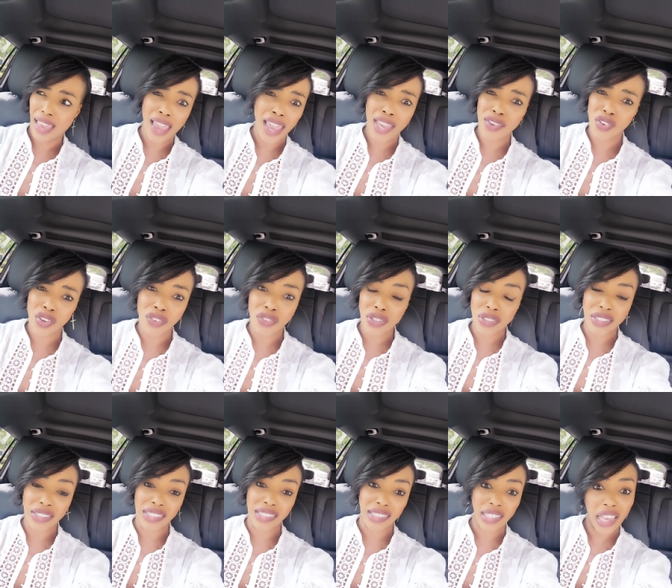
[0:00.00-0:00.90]
cave
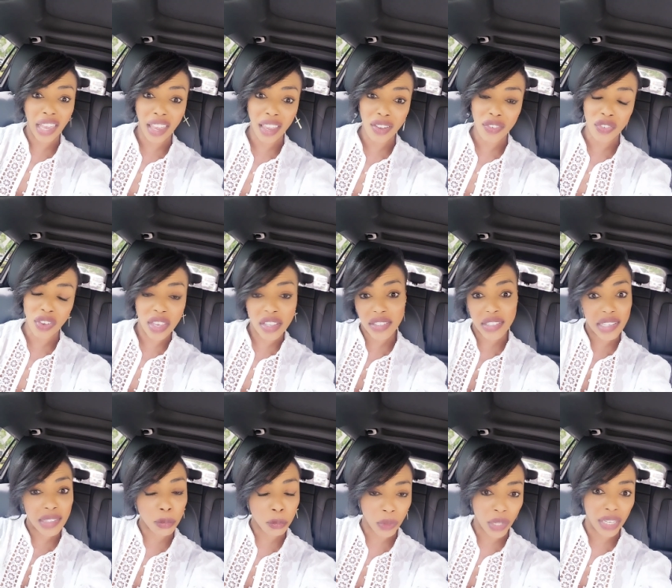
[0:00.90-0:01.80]
even safe? Is
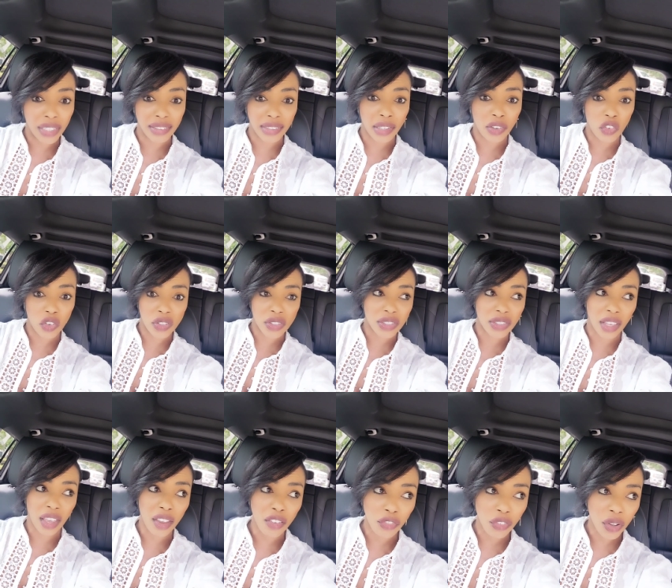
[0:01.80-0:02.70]
this place even
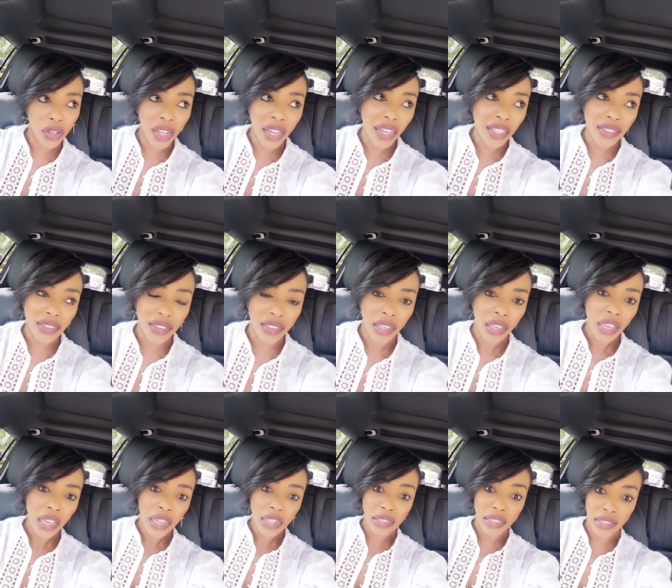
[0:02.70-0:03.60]
safe for us
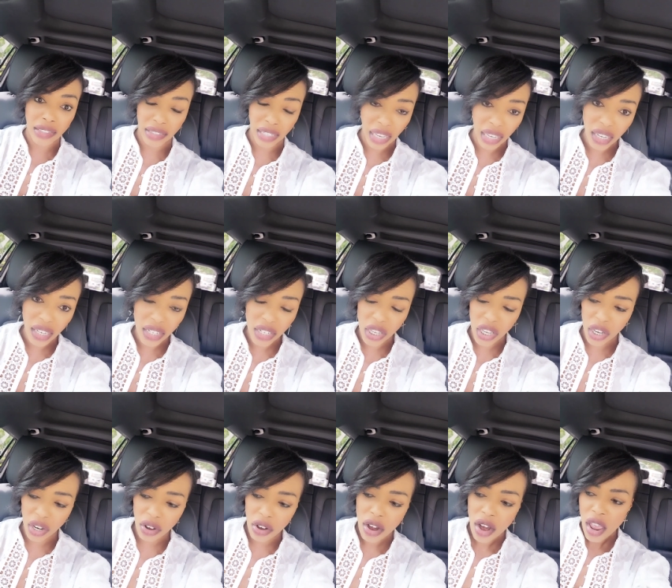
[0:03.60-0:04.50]
to stay in
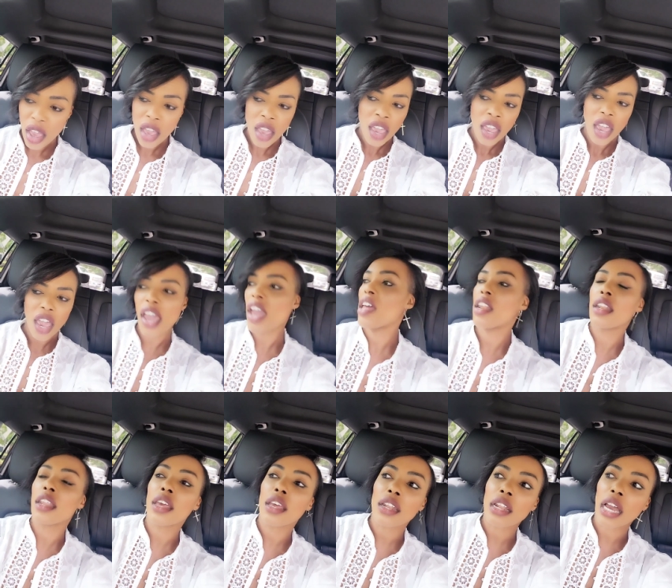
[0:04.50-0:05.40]
here?
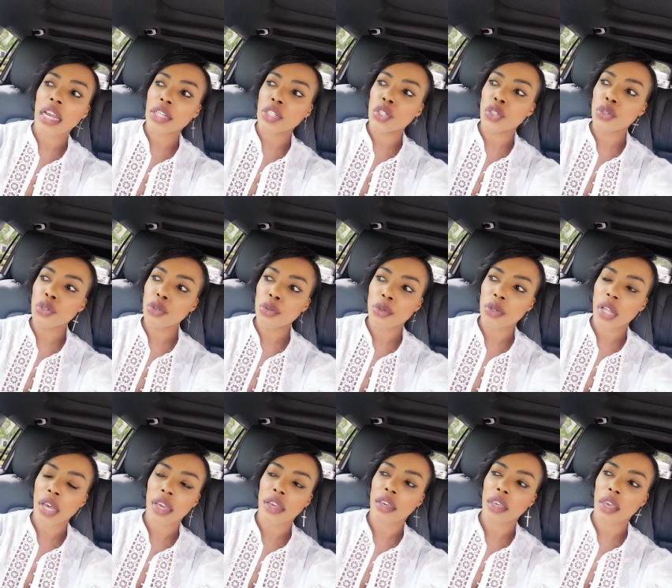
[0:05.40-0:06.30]
And then I knew
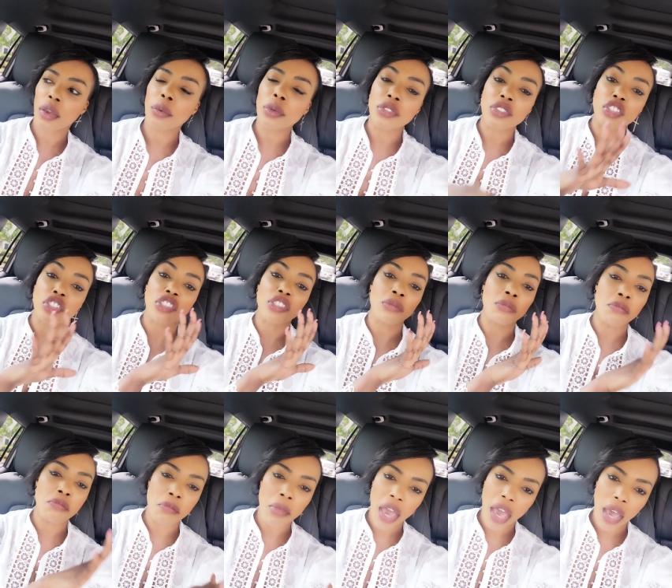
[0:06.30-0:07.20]
like it was just
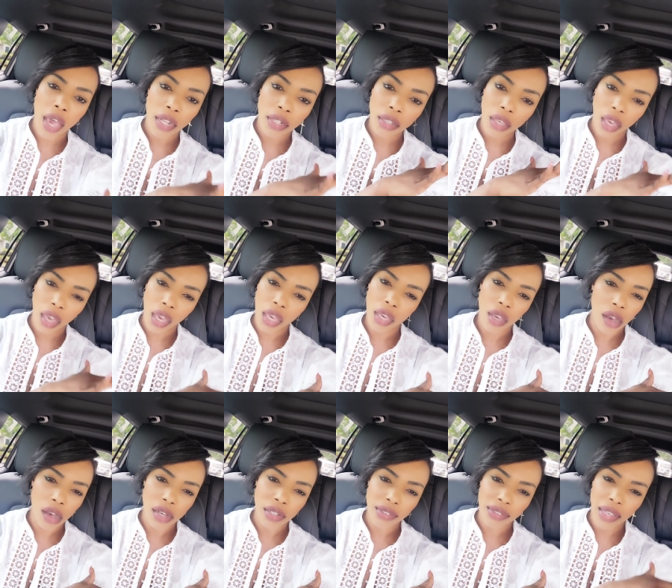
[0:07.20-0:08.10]
mad
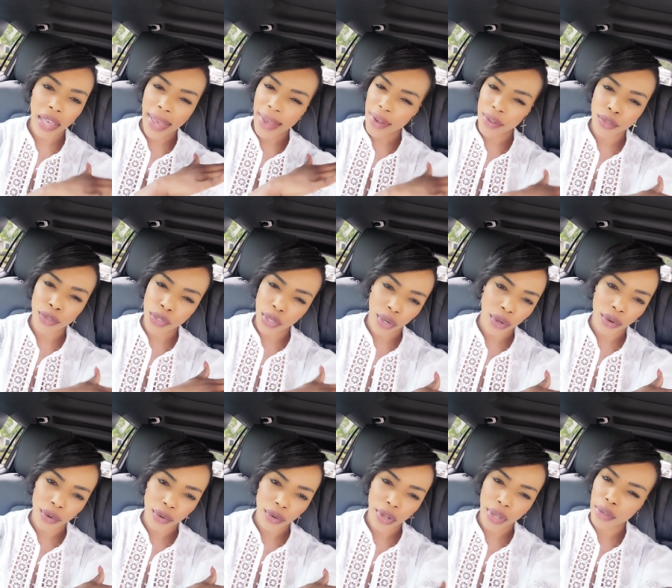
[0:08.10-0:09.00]
chaos out
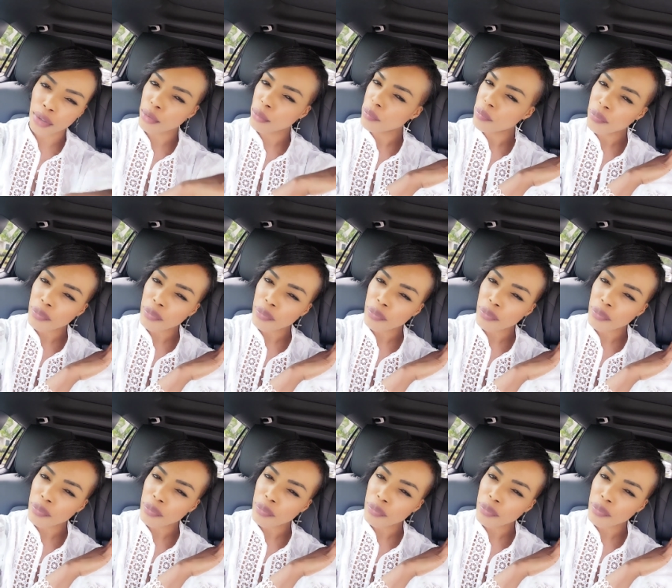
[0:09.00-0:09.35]
there. Like